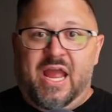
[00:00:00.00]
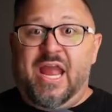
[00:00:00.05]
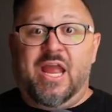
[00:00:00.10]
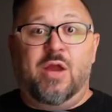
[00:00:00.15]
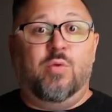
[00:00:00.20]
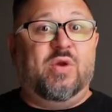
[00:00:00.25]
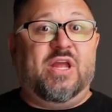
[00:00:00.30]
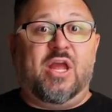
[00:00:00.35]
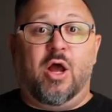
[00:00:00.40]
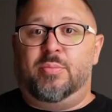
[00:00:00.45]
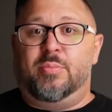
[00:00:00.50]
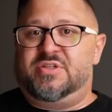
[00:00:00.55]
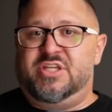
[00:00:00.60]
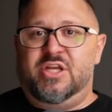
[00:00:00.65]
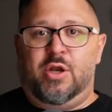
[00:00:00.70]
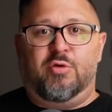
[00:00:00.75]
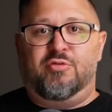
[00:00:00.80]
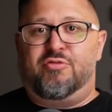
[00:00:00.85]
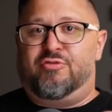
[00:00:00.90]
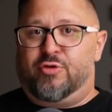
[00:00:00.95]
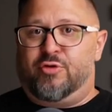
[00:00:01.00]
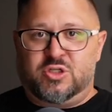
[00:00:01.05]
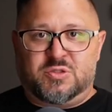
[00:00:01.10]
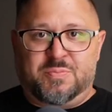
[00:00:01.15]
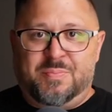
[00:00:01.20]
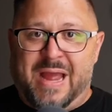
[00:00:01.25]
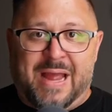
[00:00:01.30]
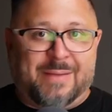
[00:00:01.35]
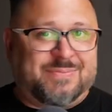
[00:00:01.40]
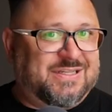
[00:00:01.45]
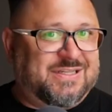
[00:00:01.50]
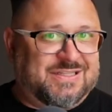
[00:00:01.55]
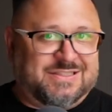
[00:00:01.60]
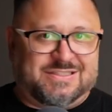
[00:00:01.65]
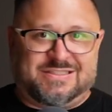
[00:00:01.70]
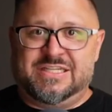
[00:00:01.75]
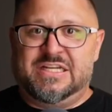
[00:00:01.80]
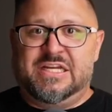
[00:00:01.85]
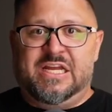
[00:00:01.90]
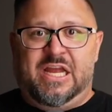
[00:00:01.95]
hey, we helped, you know, First
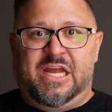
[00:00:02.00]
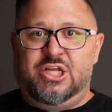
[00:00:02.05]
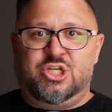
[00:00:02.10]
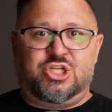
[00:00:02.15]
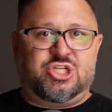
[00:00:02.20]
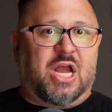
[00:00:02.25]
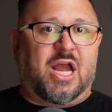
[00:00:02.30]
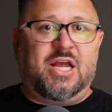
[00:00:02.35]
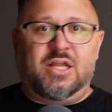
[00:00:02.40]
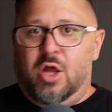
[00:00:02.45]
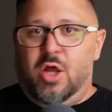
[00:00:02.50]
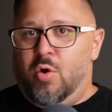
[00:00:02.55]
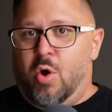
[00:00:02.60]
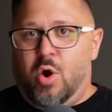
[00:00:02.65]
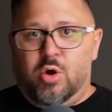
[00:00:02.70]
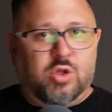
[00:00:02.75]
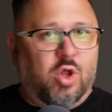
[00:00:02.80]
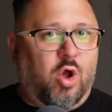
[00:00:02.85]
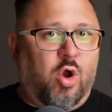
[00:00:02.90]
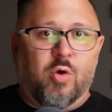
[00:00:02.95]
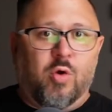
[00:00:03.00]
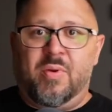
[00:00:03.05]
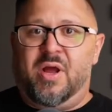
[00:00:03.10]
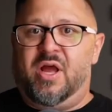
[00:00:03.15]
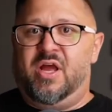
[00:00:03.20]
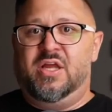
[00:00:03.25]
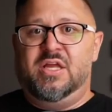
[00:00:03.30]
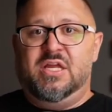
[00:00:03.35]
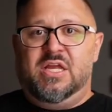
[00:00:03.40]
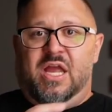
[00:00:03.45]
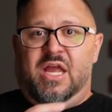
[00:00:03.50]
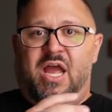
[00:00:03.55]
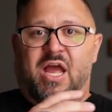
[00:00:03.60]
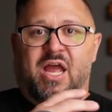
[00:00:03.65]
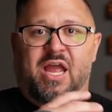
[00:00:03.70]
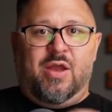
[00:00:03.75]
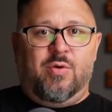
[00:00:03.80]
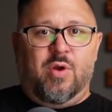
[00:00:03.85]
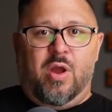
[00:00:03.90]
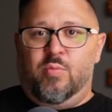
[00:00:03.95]
Baptist in Shiloh, Oklahoma, uh,
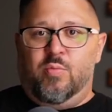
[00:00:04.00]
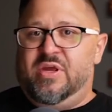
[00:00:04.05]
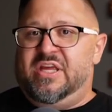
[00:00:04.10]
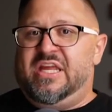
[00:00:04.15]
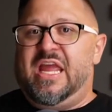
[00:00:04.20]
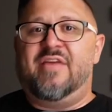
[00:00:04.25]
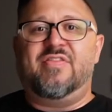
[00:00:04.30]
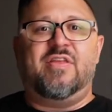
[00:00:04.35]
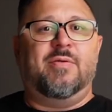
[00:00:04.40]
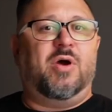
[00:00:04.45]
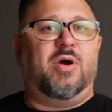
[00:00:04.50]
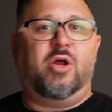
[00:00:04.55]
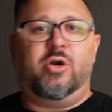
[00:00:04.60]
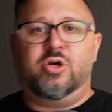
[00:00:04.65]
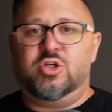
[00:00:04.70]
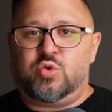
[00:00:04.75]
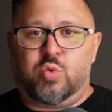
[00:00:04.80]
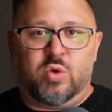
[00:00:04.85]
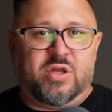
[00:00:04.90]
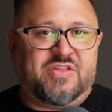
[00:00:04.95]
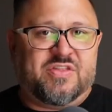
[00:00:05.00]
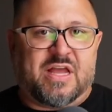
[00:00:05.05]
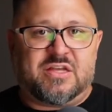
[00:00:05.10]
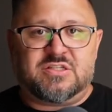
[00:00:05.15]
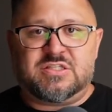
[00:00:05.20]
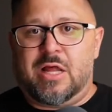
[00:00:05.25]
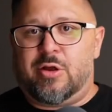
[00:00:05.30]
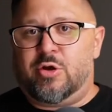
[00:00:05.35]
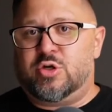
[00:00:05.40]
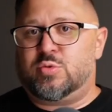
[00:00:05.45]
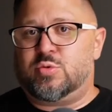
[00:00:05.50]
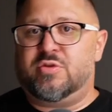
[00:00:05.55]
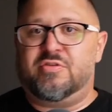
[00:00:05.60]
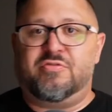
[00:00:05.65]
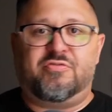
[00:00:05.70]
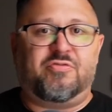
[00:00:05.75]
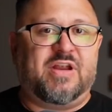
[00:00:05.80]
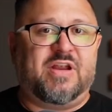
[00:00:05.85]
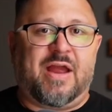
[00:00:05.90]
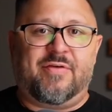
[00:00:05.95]
and, and, we gave them $120,000 worth of
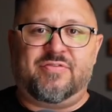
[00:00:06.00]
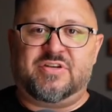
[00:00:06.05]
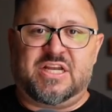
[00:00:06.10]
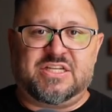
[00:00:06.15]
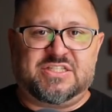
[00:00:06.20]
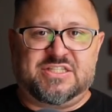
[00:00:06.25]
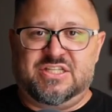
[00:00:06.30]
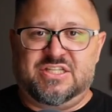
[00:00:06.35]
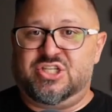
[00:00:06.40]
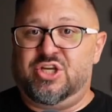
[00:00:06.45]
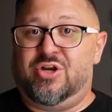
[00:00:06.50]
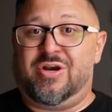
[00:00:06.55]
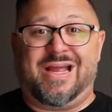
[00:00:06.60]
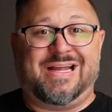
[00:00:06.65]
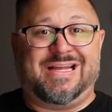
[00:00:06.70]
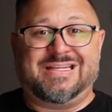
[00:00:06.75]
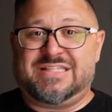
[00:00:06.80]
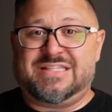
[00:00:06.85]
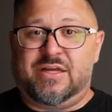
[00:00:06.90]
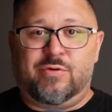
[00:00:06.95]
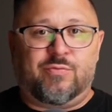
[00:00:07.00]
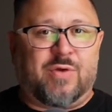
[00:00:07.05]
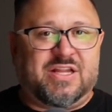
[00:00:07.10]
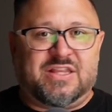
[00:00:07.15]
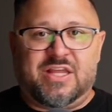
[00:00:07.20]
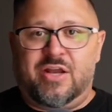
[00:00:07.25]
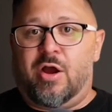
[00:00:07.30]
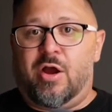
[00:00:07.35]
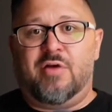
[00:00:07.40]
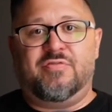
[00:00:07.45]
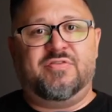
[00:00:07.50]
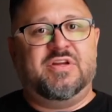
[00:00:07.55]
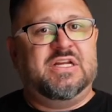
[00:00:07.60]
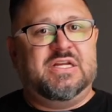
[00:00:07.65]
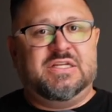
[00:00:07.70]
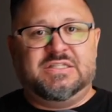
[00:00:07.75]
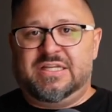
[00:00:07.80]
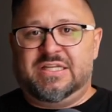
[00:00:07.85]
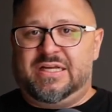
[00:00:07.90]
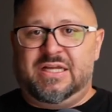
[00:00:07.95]
free advertising this year. I guess they can write that off.
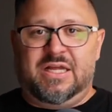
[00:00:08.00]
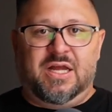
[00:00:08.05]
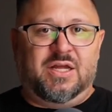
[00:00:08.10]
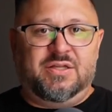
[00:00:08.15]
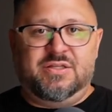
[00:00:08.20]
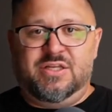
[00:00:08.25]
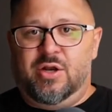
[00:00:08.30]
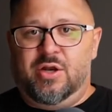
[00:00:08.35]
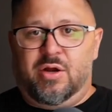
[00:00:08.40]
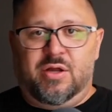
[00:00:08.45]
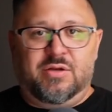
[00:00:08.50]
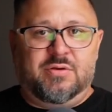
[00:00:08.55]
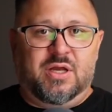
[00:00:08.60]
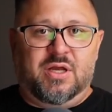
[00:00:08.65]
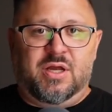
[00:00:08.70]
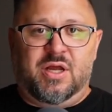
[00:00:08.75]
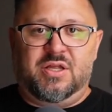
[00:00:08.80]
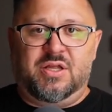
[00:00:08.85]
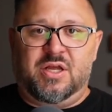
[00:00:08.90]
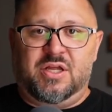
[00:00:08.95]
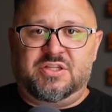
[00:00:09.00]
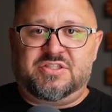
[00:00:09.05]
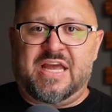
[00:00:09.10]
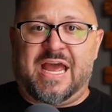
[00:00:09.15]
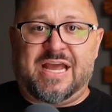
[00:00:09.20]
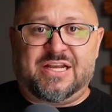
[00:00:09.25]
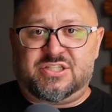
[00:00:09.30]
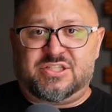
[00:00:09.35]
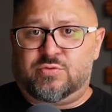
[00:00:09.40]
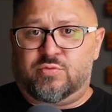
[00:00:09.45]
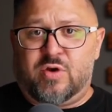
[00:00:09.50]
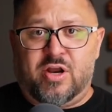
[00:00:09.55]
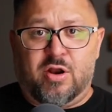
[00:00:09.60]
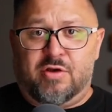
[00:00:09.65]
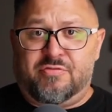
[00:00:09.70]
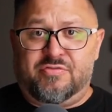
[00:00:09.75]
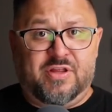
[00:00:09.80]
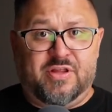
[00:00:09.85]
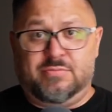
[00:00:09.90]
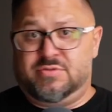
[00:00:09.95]
It's like a, a you know, a, a, a tax write
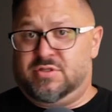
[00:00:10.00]
off for them.